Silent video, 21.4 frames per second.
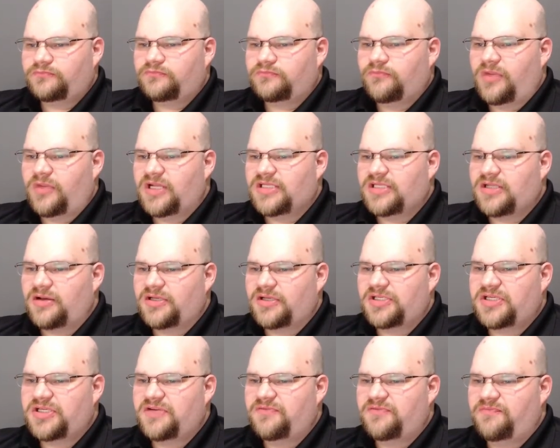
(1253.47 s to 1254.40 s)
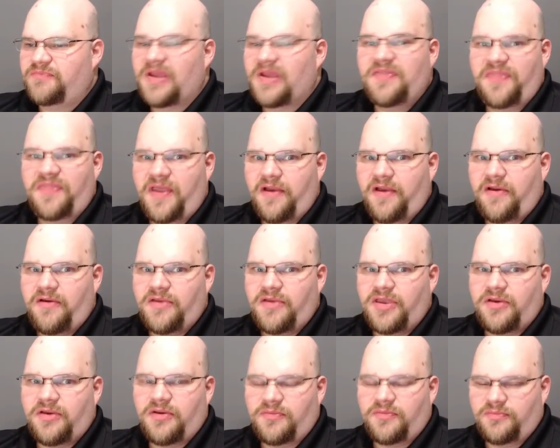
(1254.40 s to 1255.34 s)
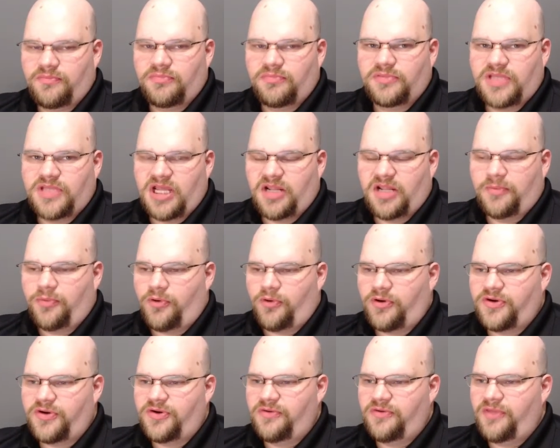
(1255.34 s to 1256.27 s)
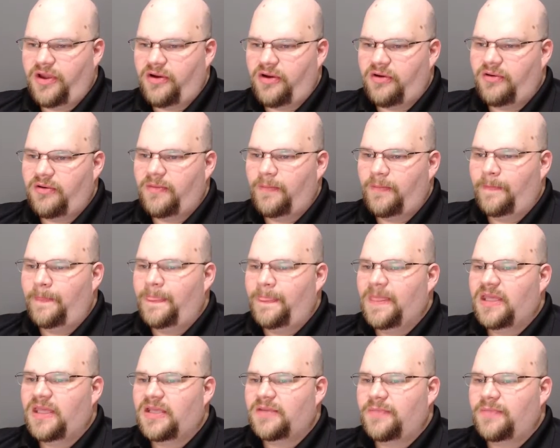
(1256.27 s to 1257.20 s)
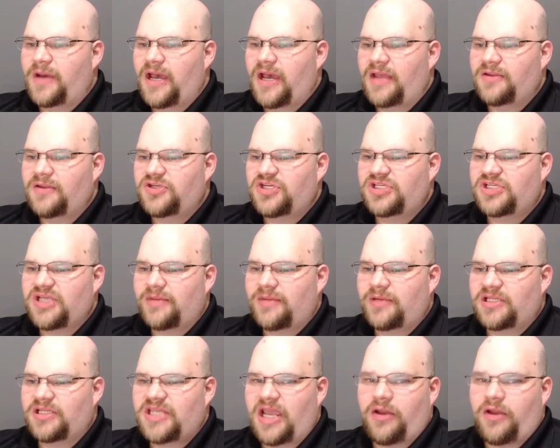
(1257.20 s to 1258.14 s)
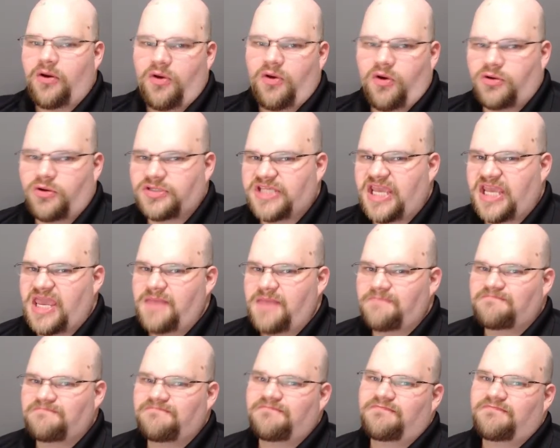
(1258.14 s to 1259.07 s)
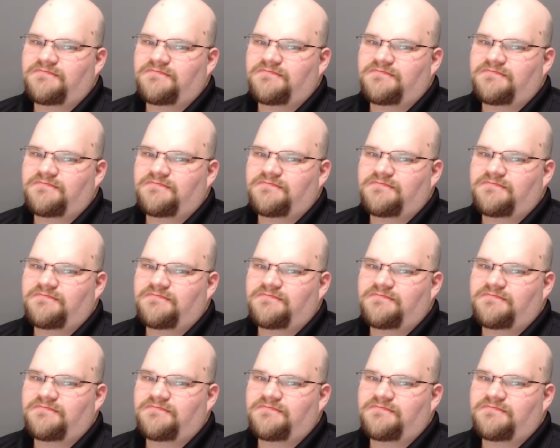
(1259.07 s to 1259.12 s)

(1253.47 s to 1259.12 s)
But as long as you've been there, you can teleport to there. But she's able to take her whole team.